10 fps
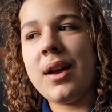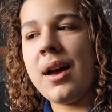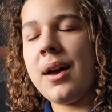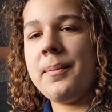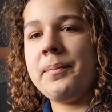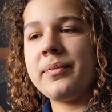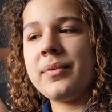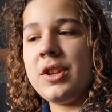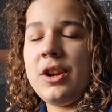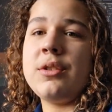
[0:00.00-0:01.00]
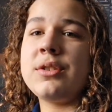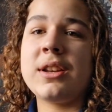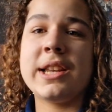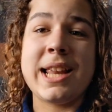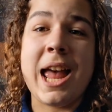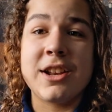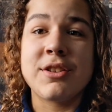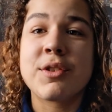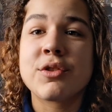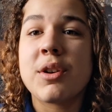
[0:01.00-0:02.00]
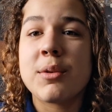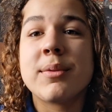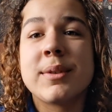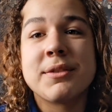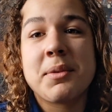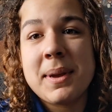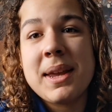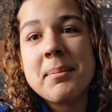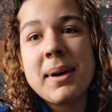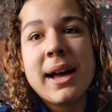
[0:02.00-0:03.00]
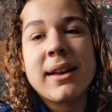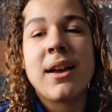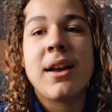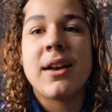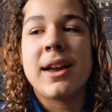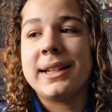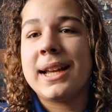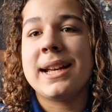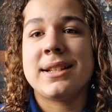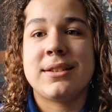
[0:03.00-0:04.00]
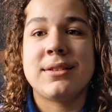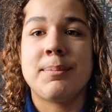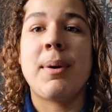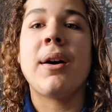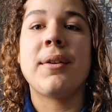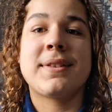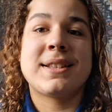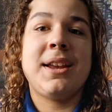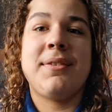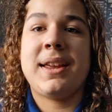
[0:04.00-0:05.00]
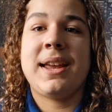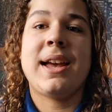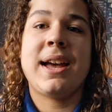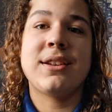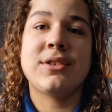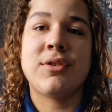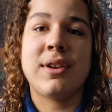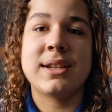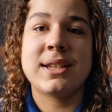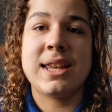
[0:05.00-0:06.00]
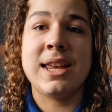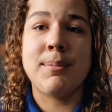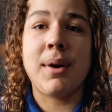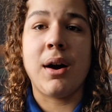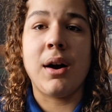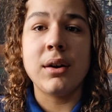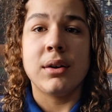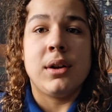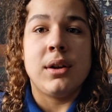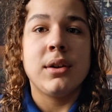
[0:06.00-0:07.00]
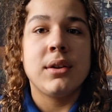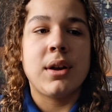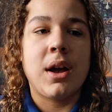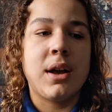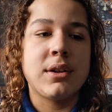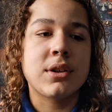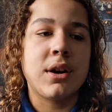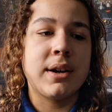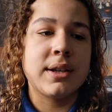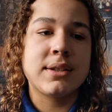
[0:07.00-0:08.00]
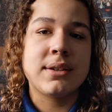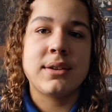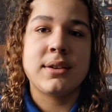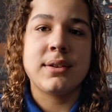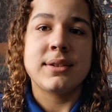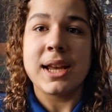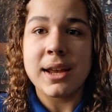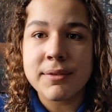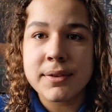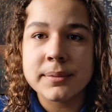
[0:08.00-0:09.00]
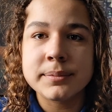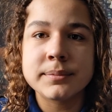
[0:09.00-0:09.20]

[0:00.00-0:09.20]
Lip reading: some air traffic control is repeating back, and that is a part of the safety and trying to keep our skies safe.